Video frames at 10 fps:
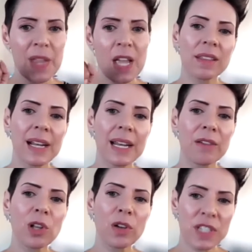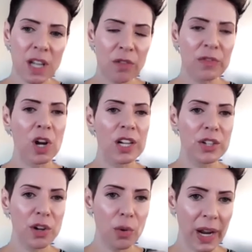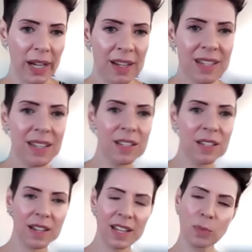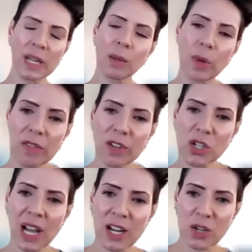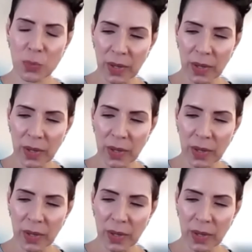Their level of self-knowledge and awareness has been a bit of a challenge